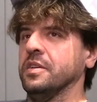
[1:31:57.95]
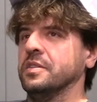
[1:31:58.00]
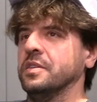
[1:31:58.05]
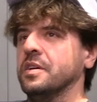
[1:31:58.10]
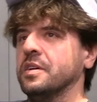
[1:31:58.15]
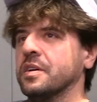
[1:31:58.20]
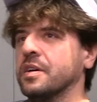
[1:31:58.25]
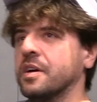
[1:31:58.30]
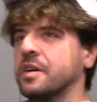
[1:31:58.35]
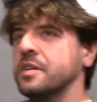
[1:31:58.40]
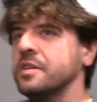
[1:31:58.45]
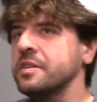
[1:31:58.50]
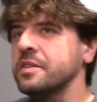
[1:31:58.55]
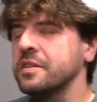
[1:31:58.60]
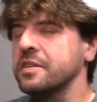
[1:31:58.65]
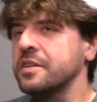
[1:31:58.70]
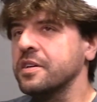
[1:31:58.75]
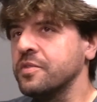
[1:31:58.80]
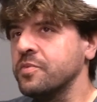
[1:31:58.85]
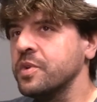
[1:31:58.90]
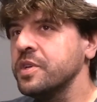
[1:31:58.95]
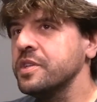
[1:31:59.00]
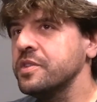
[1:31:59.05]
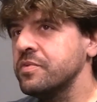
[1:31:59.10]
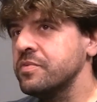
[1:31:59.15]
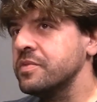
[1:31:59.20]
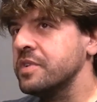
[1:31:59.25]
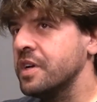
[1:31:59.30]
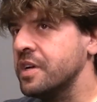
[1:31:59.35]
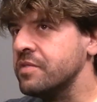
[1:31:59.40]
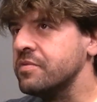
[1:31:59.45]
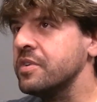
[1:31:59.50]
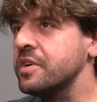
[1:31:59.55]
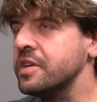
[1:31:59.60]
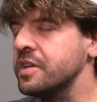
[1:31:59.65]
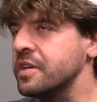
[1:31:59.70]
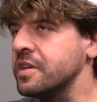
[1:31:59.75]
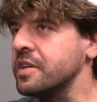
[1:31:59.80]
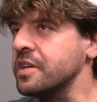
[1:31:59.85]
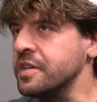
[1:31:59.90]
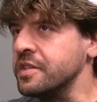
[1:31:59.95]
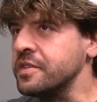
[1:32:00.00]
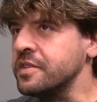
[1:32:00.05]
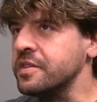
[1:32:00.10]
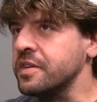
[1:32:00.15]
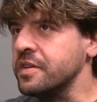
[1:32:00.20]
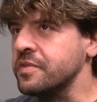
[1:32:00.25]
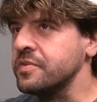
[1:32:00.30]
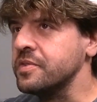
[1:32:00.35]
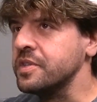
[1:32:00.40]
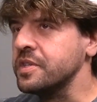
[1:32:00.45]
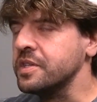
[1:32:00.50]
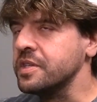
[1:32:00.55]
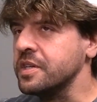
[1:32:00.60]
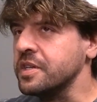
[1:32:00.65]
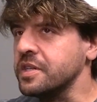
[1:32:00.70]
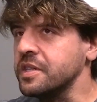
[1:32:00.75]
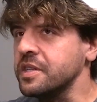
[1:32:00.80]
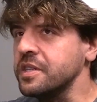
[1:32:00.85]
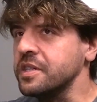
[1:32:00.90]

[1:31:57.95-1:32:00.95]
Yeah, when it's not right, it's definitely